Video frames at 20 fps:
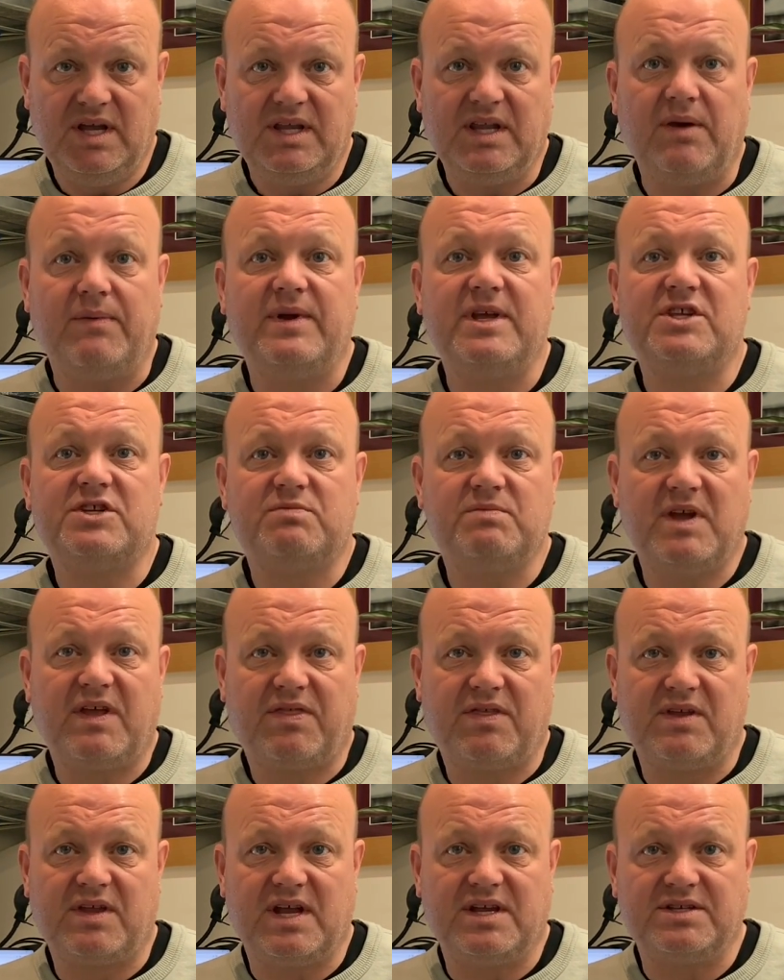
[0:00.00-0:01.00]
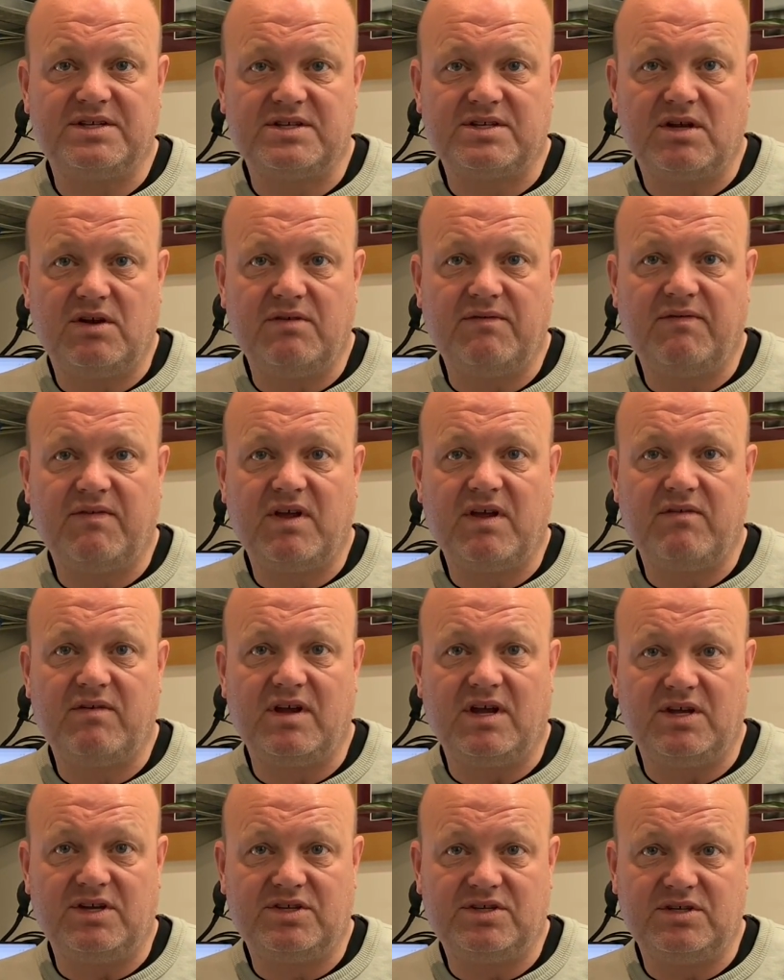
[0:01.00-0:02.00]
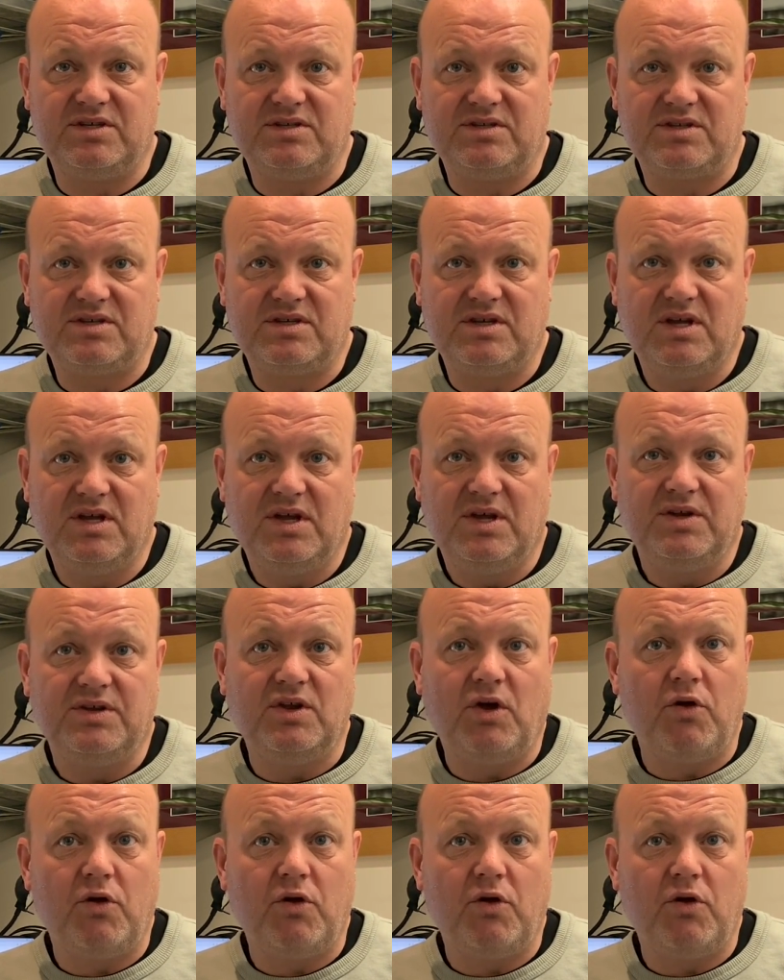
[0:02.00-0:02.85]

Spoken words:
Now, each method has its own variations. No